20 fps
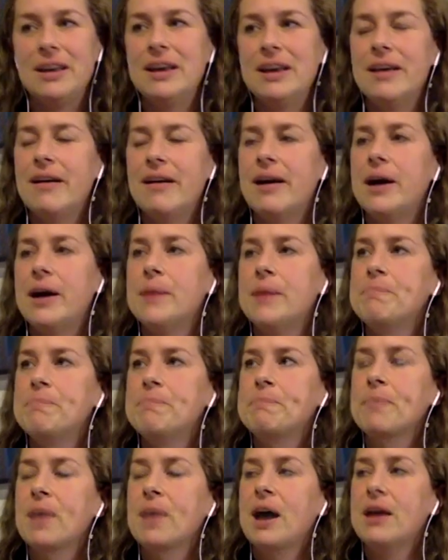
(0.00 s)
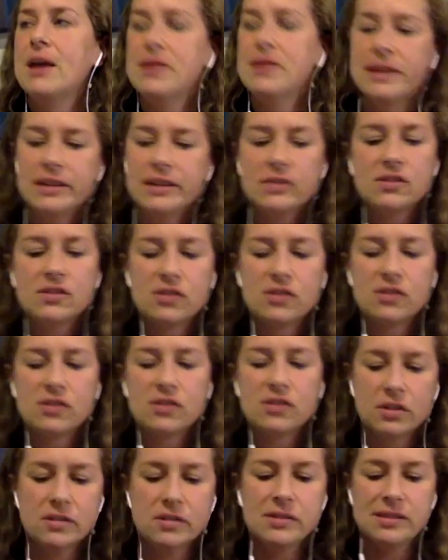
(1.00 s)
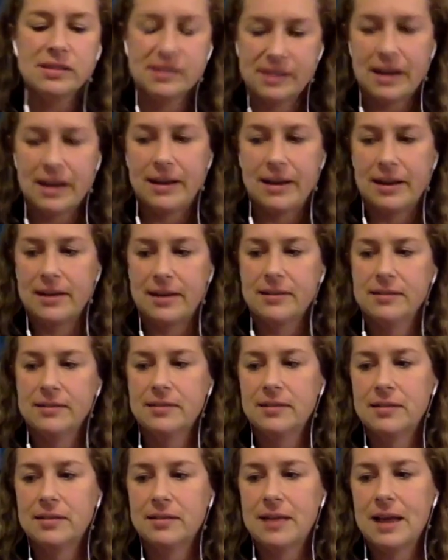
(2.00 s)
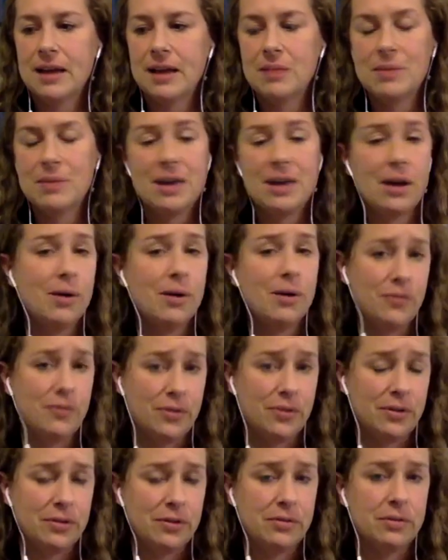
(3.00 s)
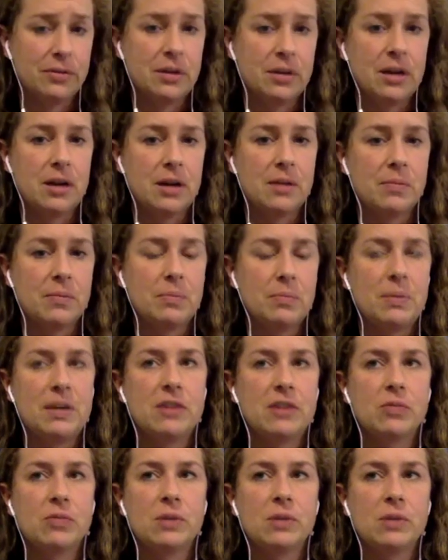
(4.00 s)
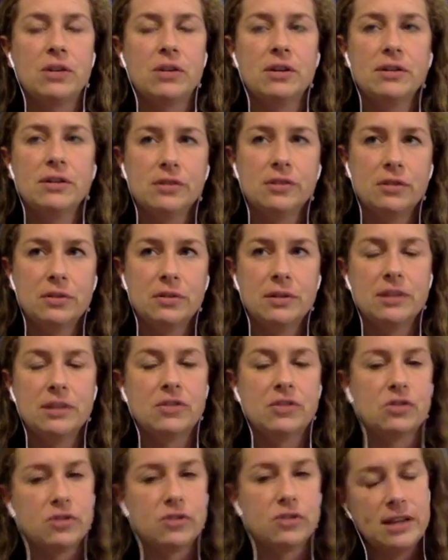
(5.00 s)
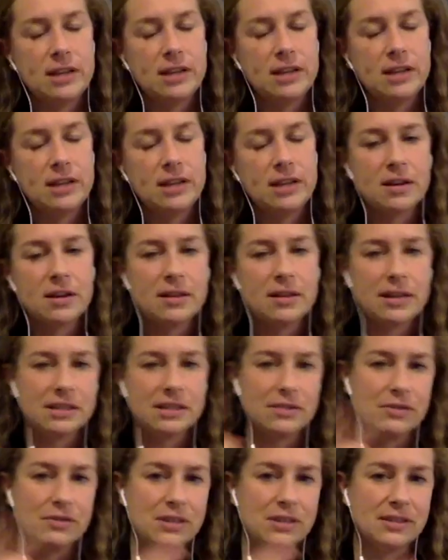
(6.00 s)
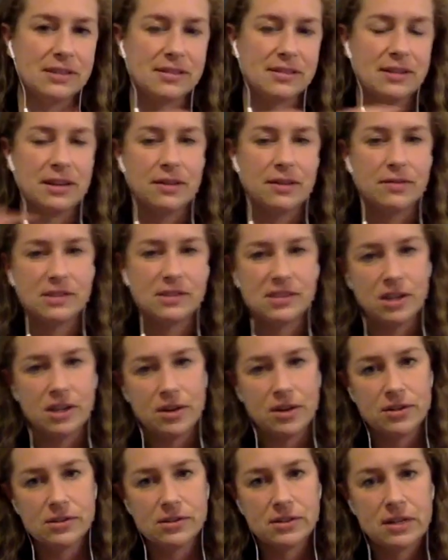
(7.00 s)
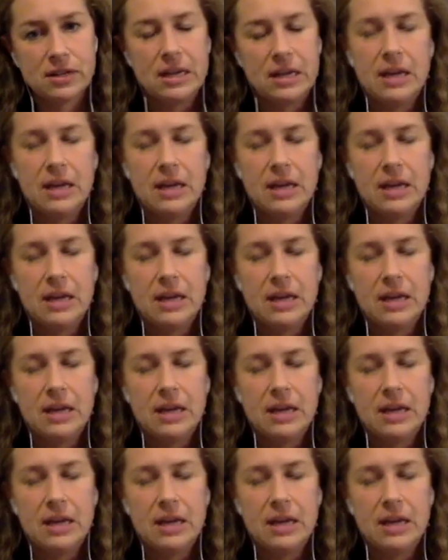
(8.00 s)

Um, I think in certain settings that can be helpful, because what you're also doing is training the collective listening of the singers.